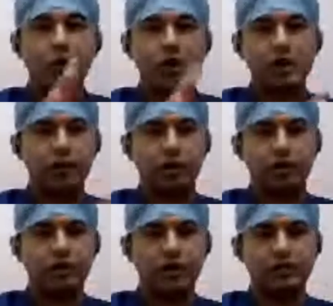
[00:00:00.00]
Only
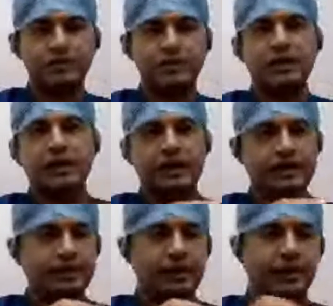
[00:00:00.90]
problem comes
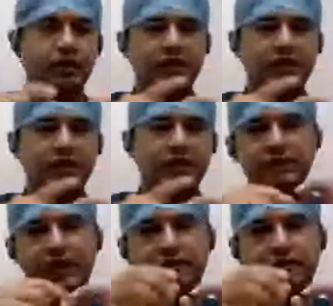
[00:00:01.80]
is around that
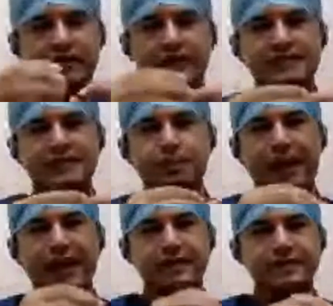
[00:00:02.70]
valve, there is a
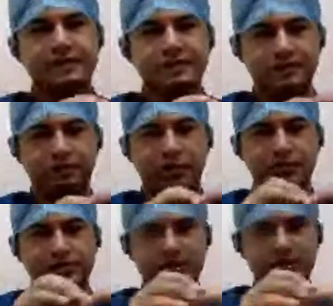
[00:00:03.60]
Panis
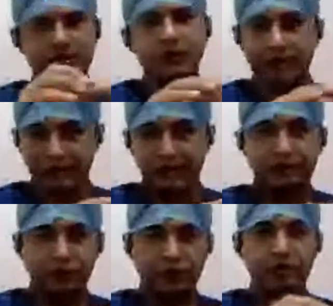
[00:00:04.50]
formation which can
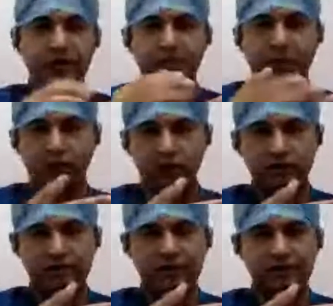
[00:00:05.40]
form and block
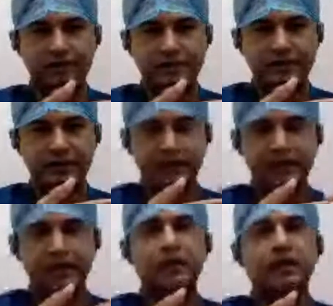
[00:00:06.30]
the valve physically.
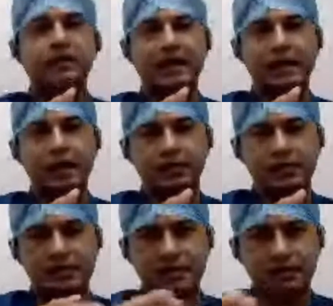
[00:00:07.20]
That
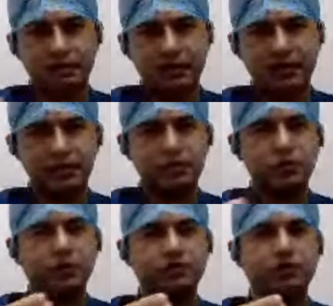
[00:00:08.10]
happens in something like 2
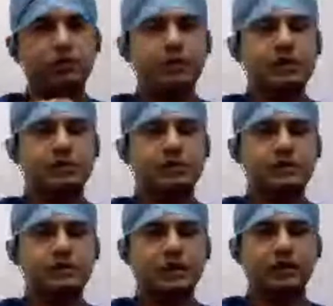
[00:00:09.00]
or 3
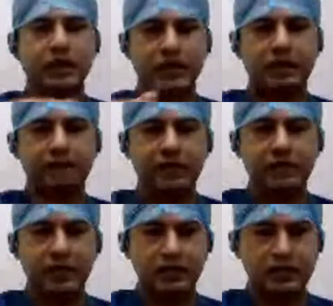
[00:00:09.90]
patients in
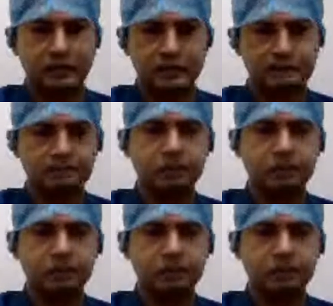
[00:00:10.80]
every 10 years.